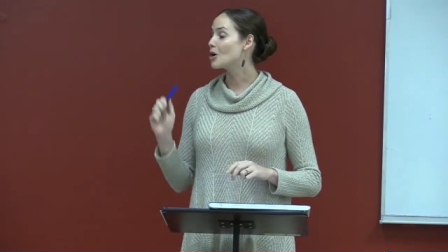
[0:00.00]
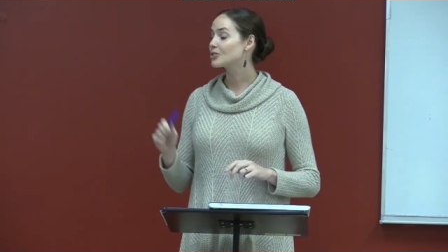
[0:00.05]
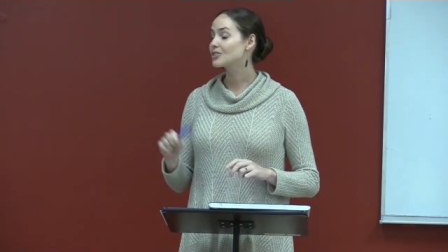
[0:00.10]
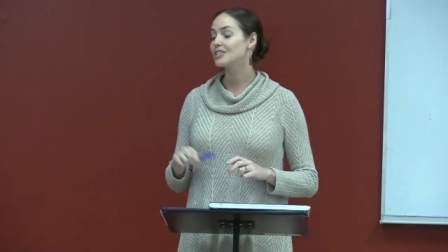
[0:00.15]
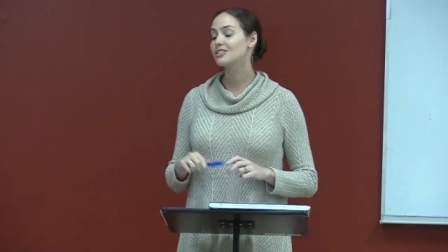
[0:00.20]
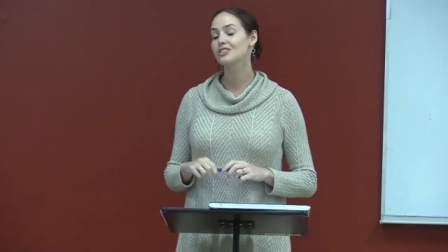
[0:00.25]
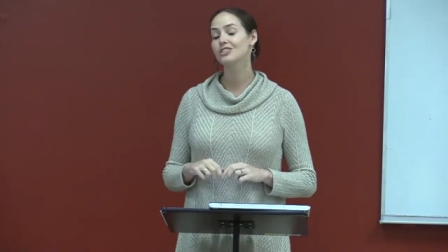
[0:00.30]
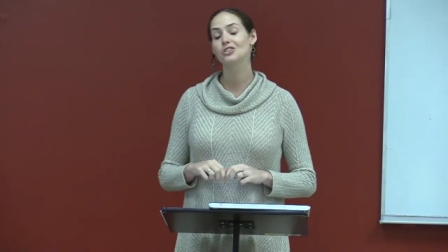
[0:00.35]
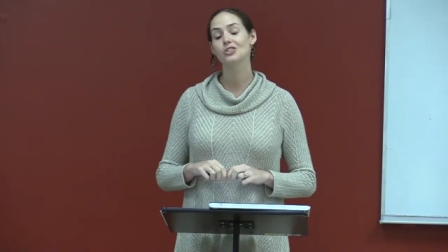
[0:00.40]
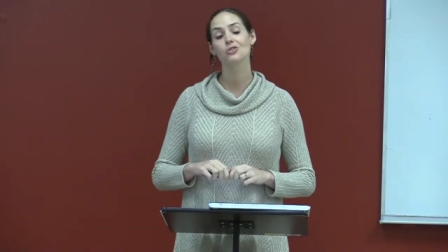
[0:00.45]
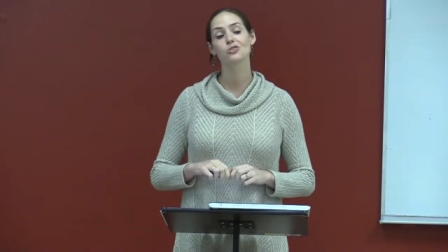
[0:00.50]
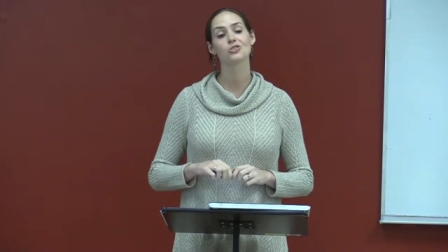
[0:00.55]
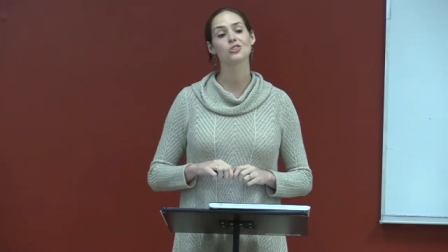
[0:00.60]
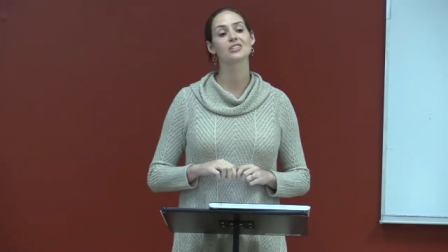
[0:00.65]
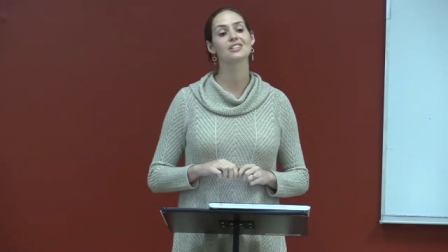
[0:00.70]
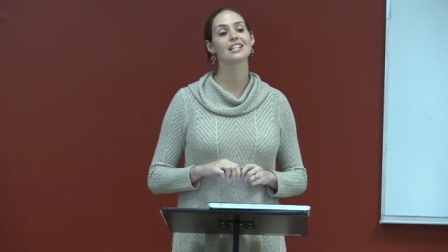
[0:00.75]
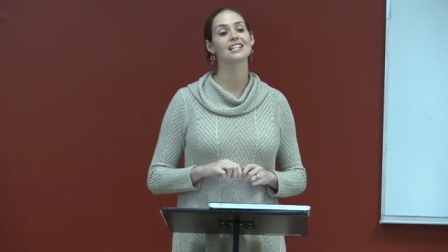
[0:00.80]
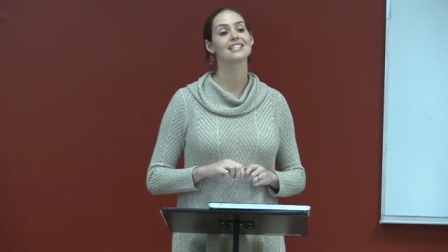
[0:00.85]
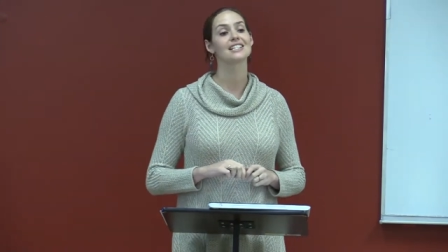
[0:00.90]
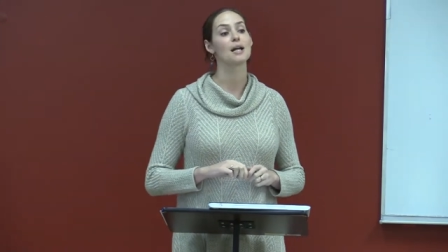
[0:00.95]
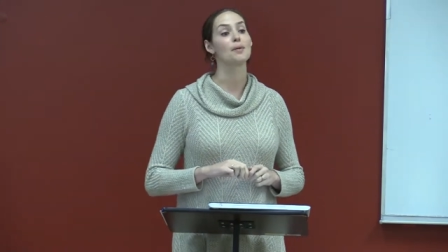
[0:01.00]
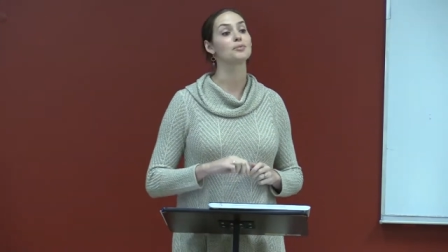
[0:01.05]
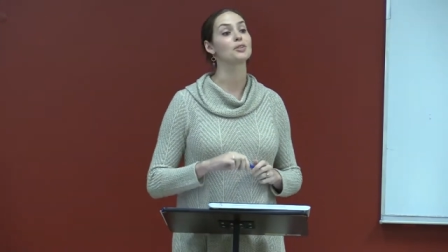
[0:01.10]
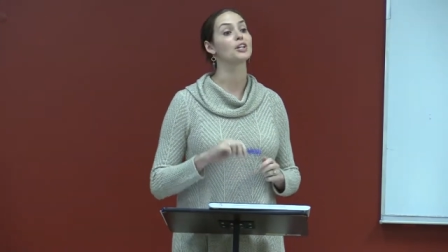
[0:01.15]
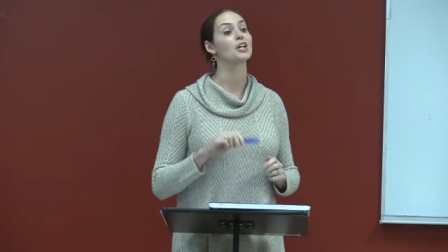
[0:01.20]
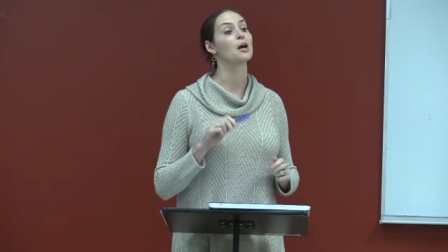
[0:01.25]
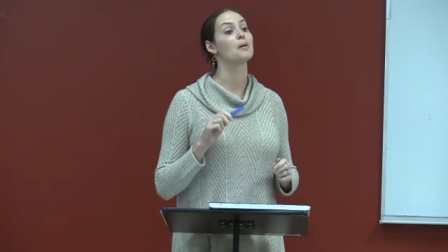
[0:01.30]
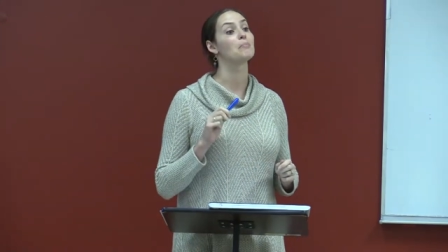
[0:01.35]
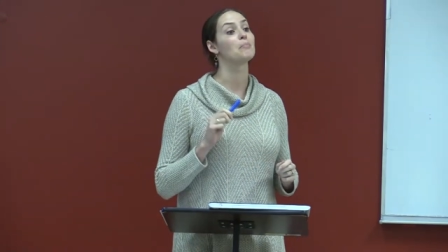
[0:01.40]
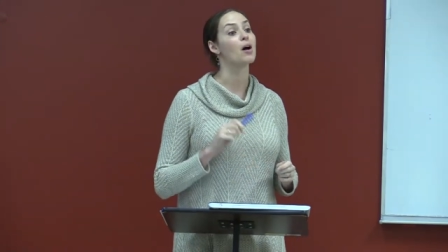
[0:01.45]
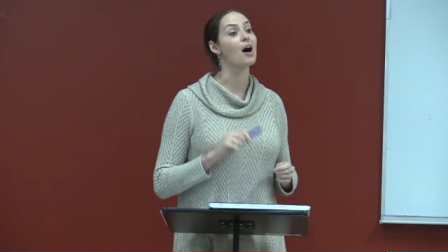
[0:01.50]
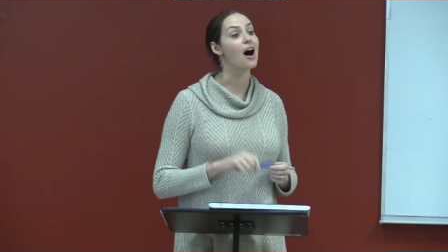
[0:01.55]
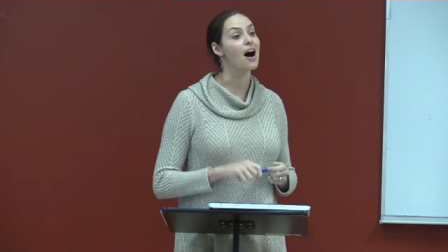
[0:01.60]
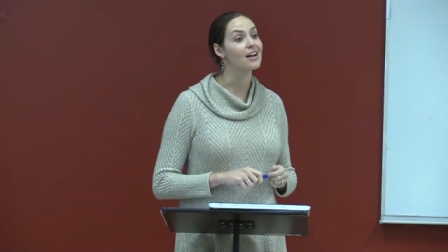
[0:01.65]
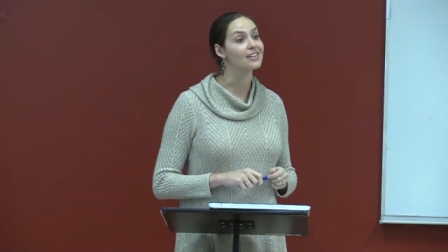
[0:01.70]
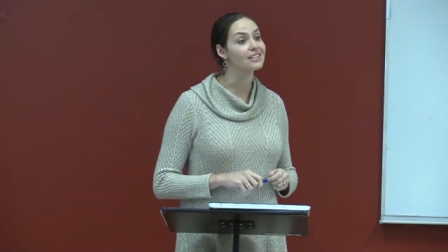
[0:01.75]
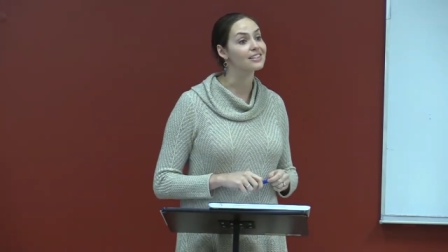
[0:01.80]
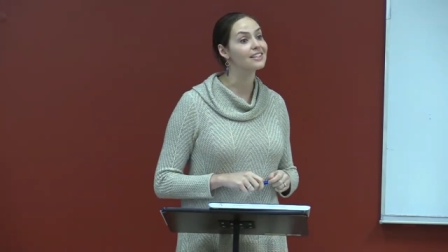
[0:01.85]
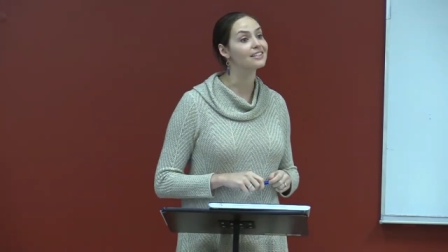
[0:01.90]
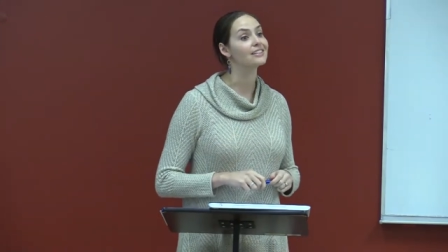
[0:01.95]
most institutions accept a
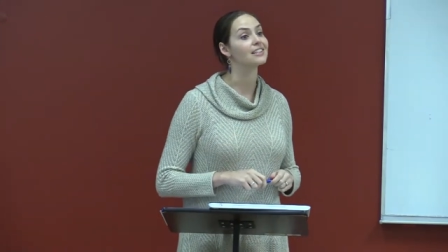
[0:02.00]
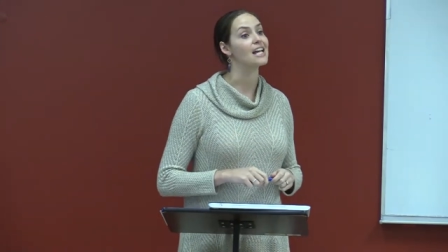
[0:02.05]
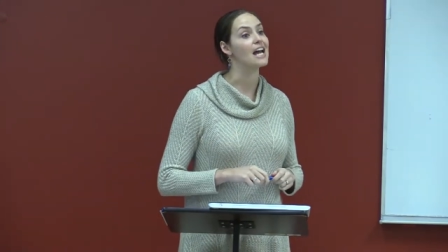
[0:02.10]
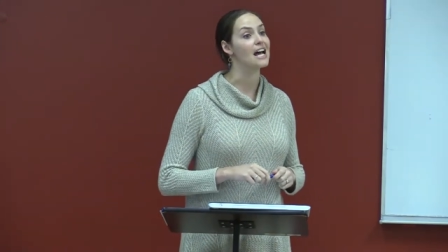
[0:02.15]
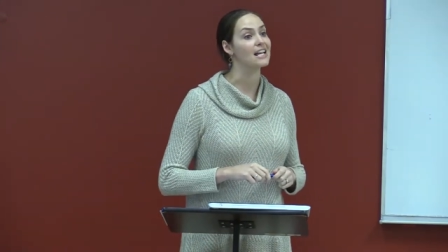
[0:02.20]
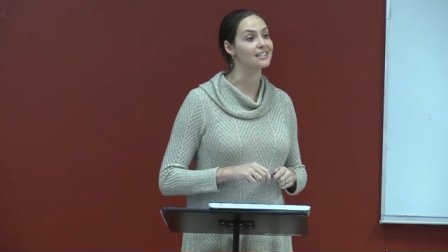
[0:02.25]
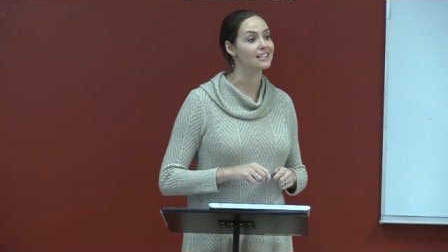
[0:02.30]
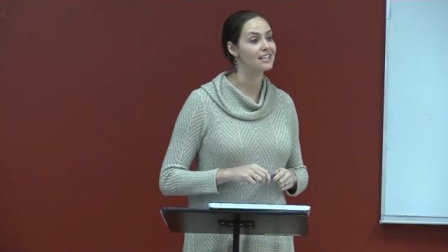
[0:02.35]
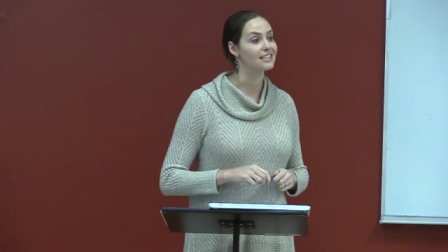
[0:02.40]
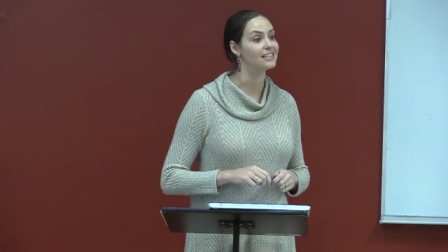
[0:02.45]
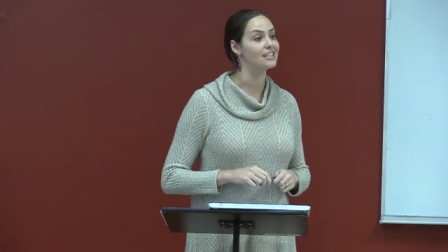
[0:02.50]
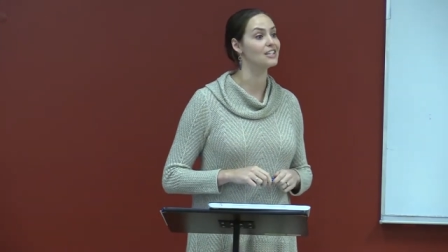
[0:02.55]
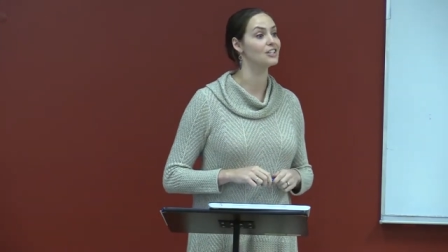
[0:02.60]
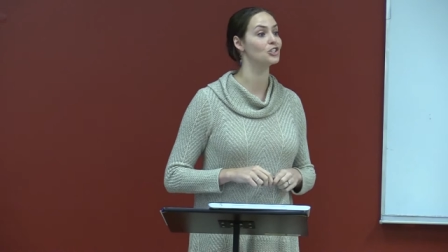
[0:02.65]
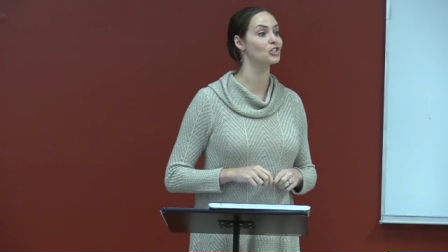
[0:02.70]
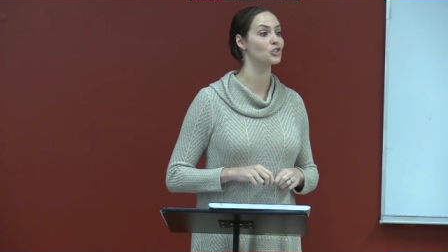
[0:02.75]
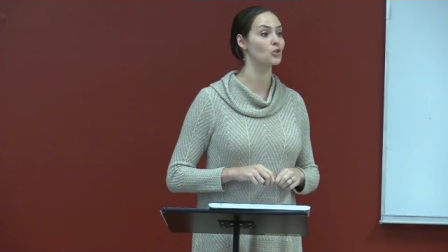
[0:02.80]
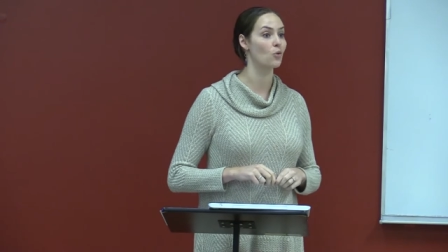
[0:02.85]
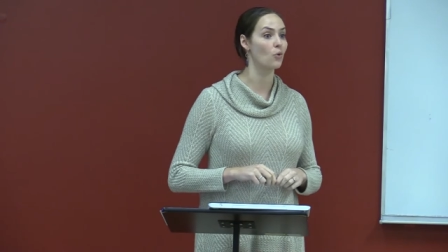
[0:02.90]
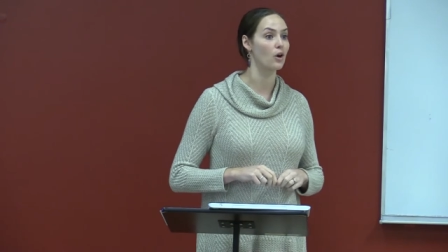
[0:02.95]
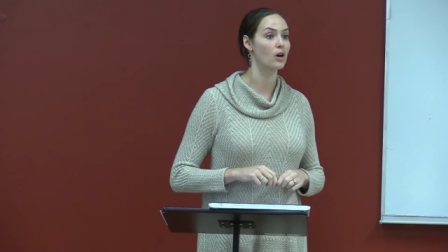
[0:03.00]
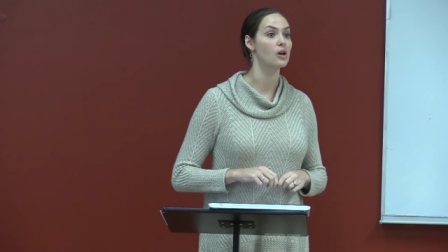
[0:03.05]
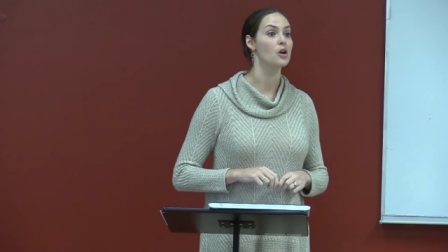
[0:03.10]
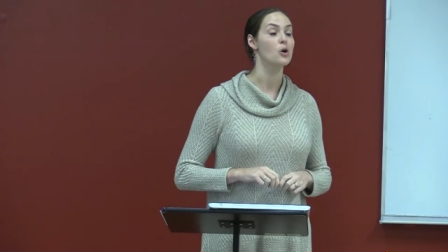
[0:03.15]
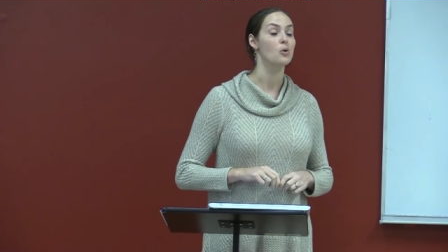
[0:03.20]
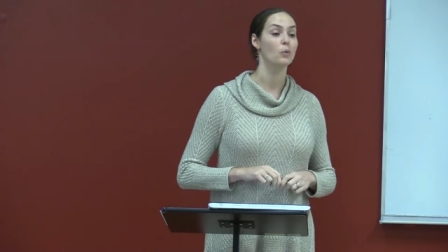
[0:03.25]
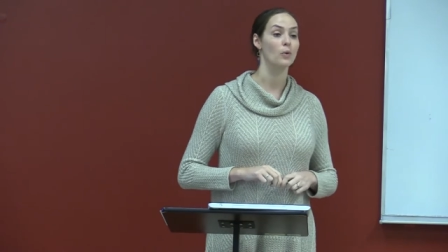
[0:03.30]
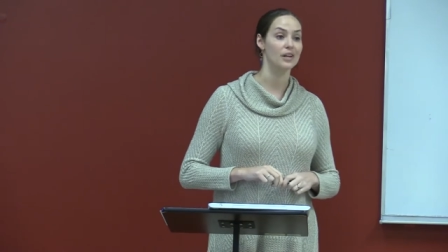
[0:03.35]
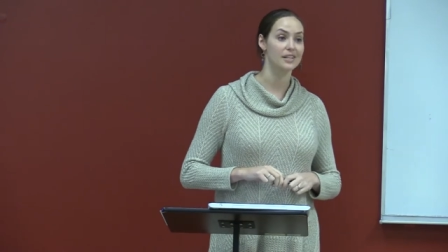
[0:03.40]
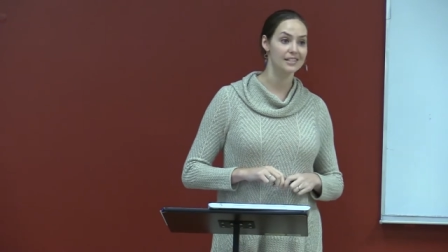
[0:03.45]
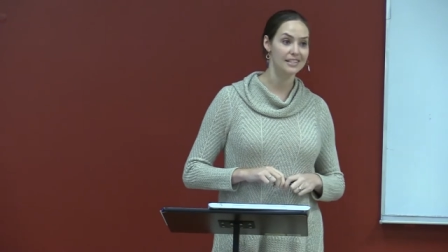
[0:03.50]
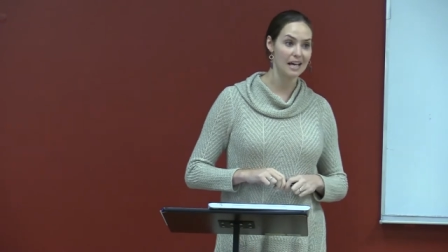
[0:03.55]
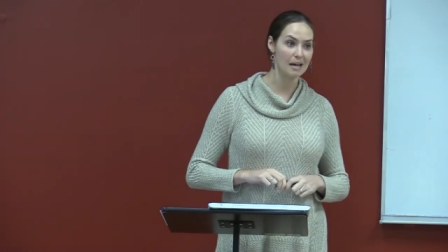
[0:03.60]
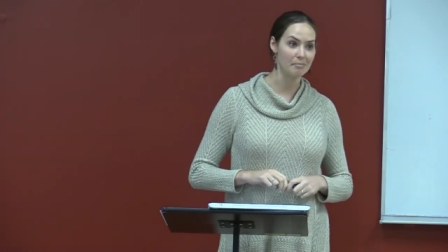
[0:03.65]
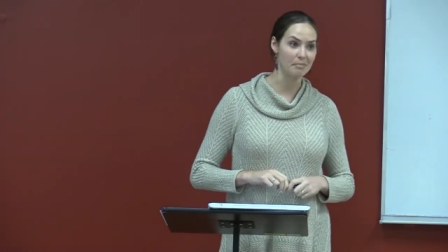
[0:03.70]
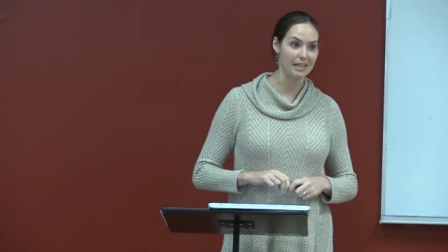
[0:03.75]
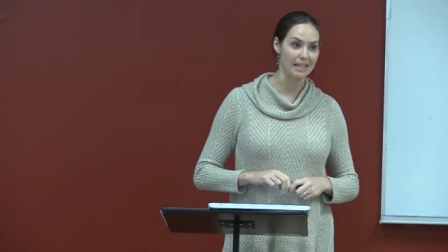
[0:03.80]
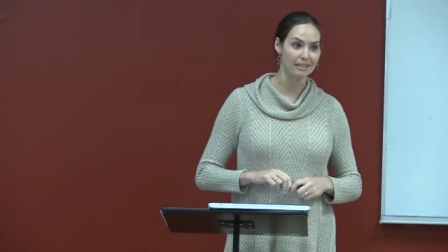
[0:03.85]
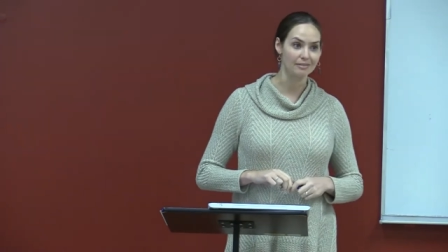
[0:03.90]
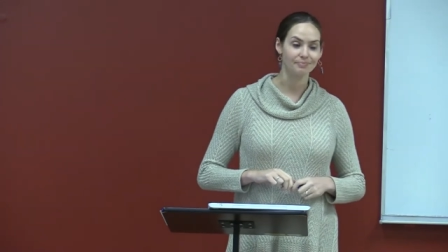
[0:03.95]
composite S A T score. What does
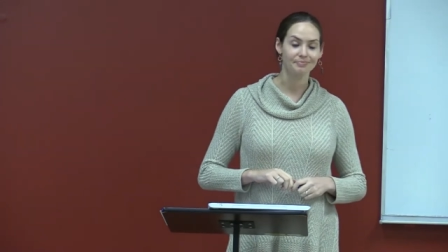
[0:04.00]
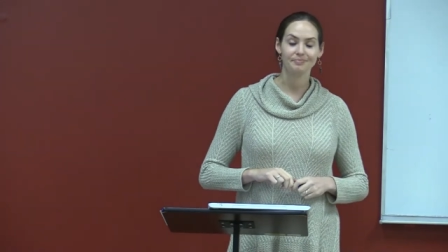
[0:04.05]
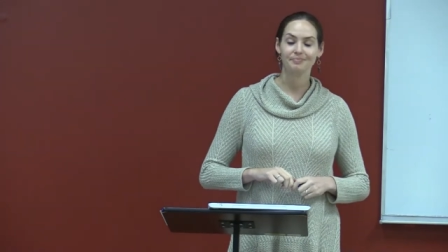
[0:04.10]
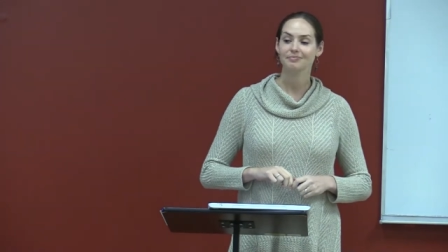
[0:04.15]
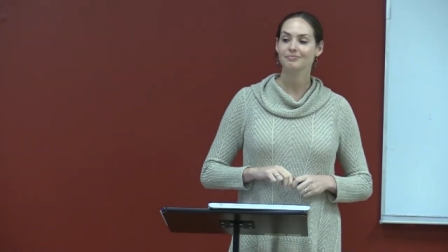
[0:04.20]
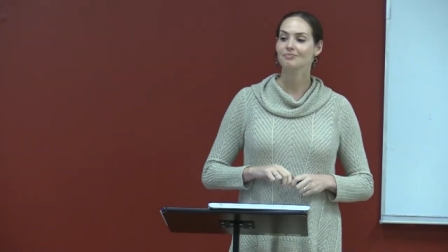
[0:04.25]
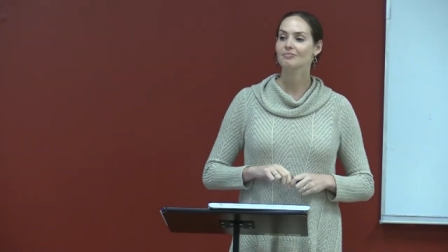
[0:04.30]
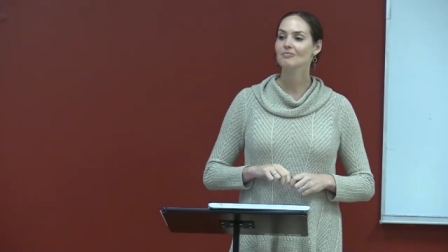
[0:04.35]
that mean?